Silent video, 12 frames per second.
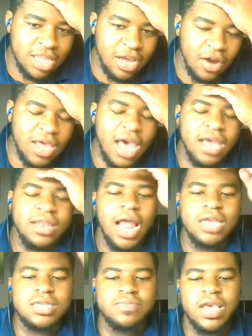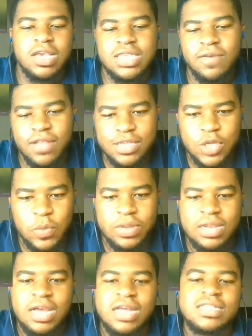Okay, now you make yourself look stupid.
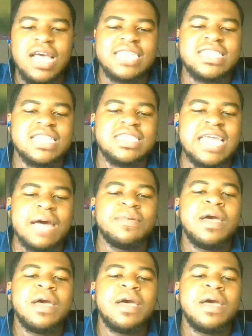I said stop.